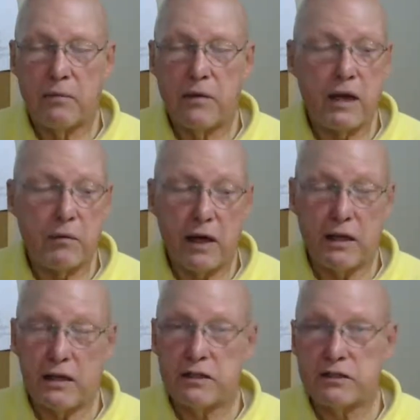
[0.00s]
But anyway,
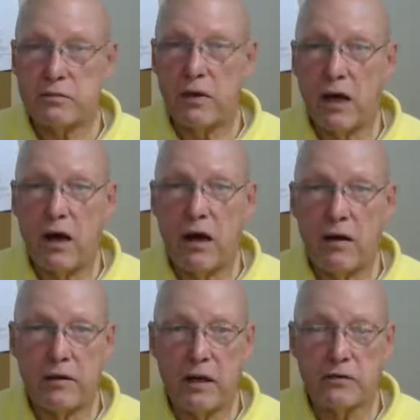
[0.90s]

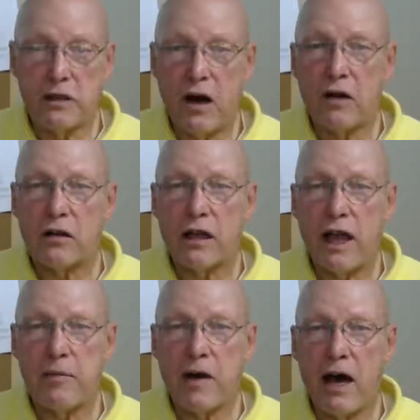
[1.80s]
there was an article that
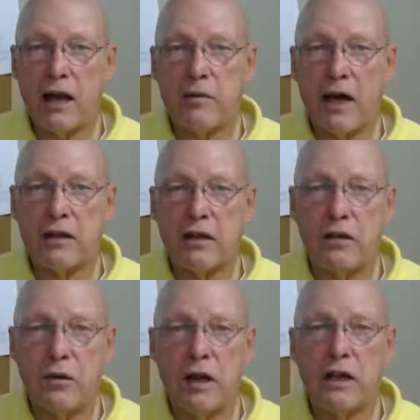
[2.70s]
came out about the
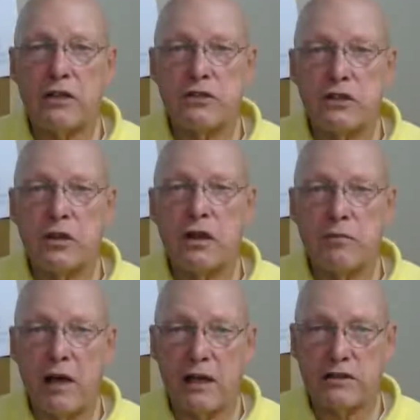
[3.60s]
New England Journal
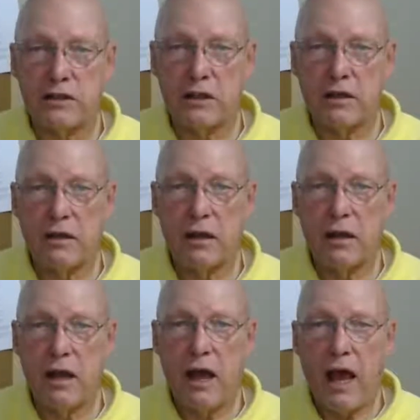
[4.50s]
of Medicine
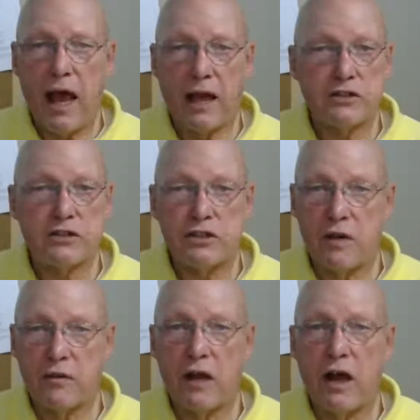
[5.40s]
and
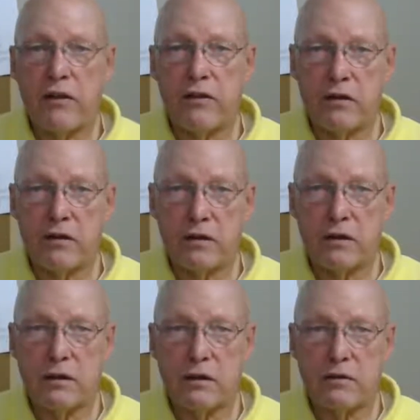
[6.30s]
several other
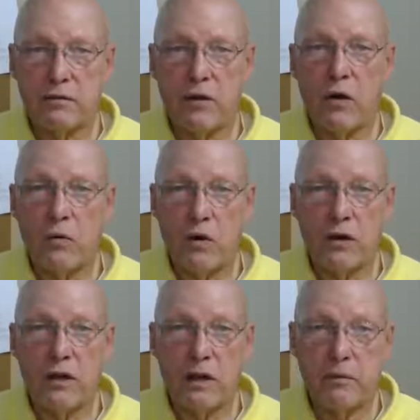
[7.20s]

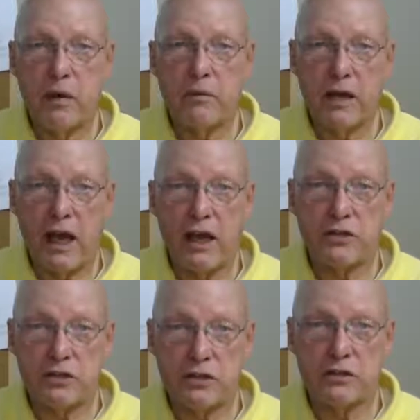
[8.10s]
noteworthy
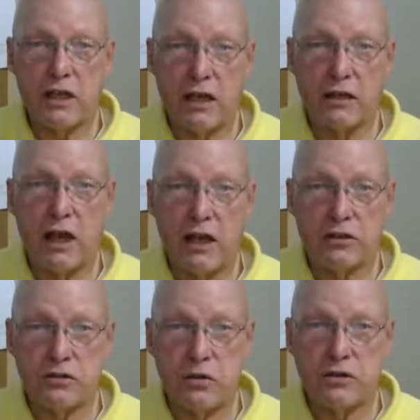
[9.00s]
publications and
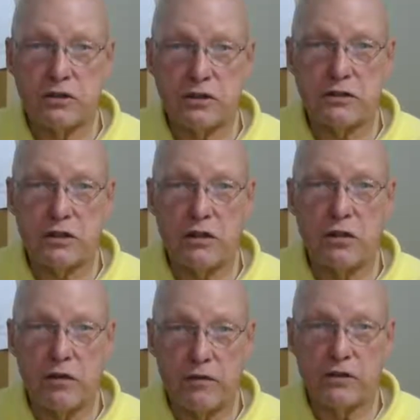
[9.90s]
sources and
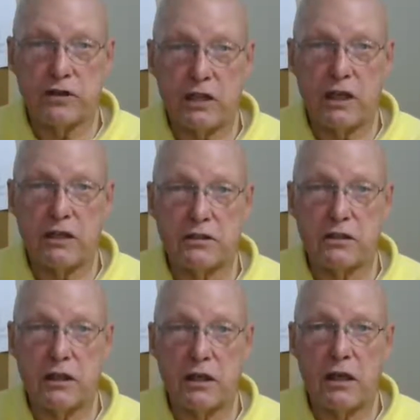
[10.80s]
universities